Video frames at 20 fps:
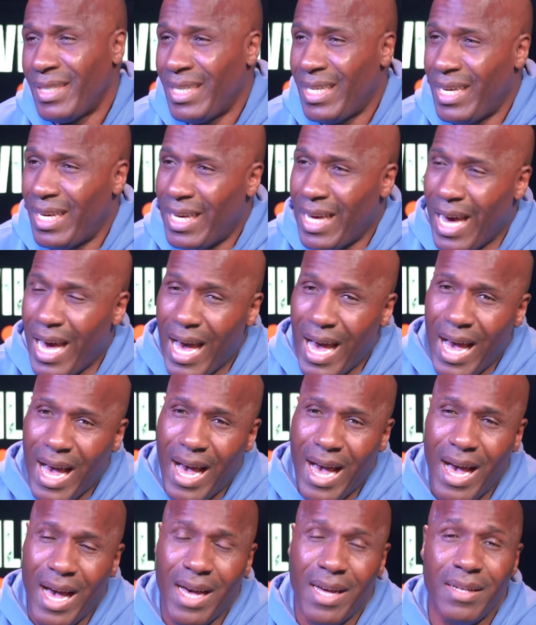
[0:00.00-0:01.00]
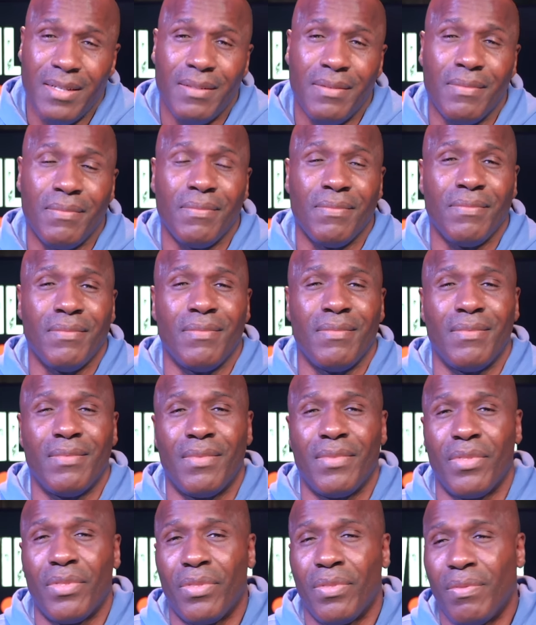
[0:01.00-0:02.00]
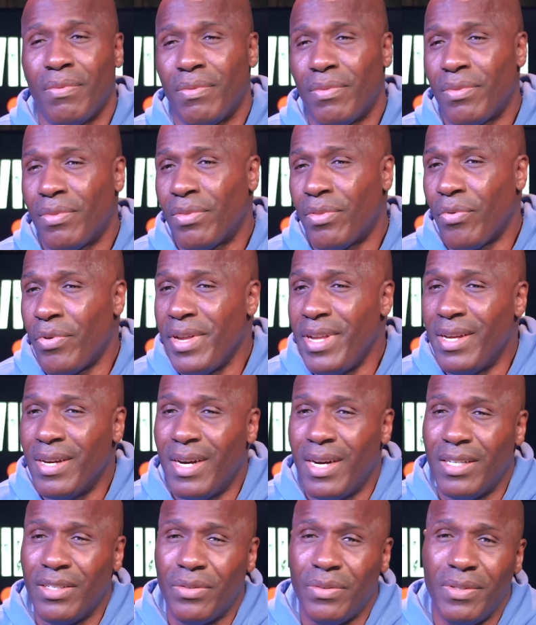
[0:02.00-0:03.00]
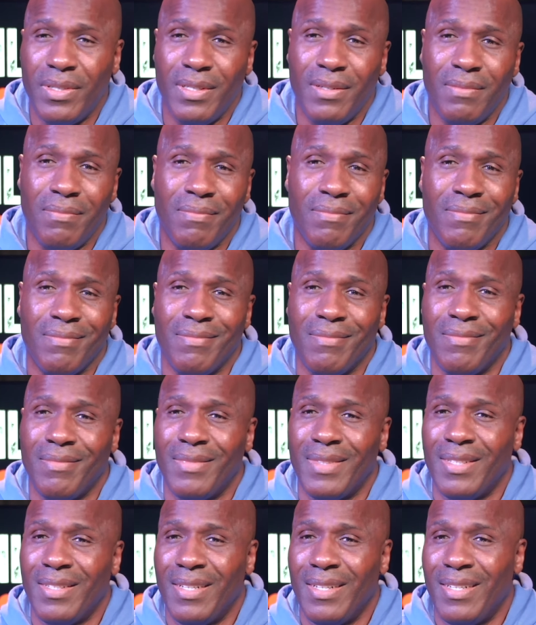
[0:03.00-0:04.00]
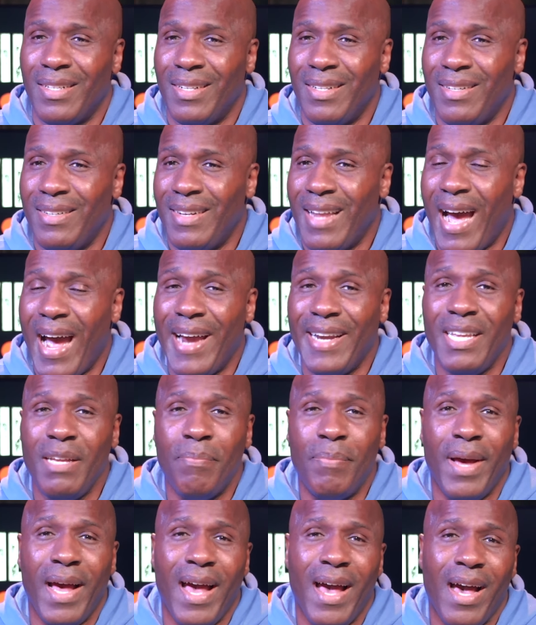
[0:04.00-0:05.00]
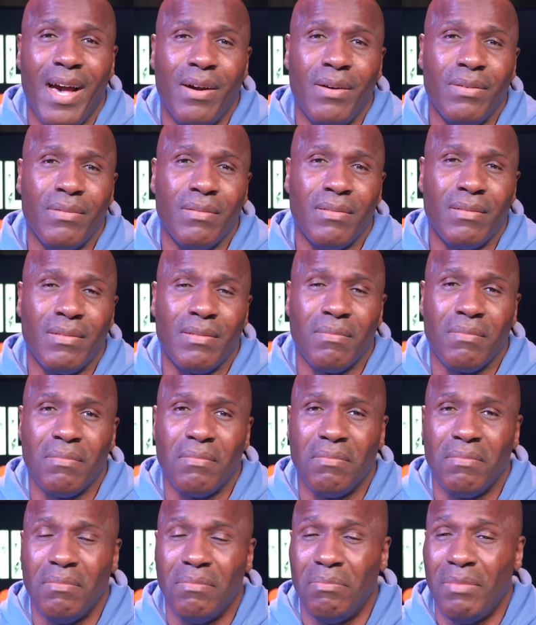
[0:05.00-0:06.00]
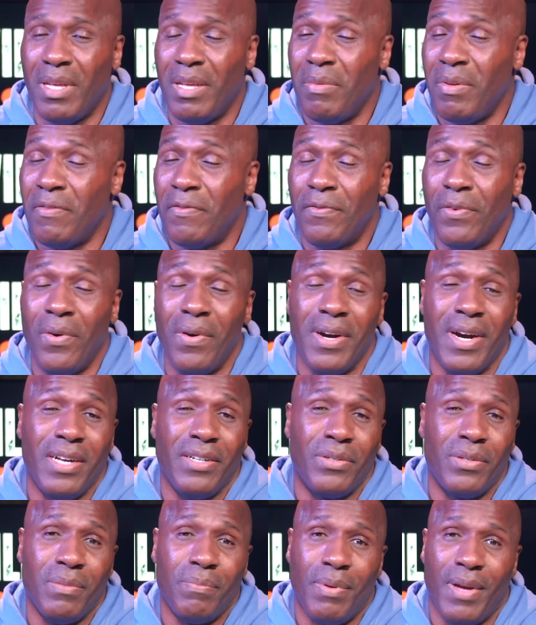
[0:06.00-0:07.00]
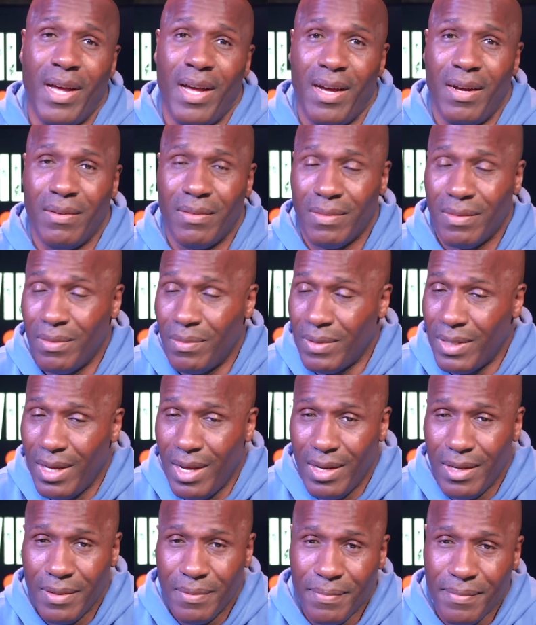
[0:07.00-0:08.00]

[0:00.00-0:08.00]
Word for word: God, three hundred ninety pounds, maybe four hundred pounds. Okay.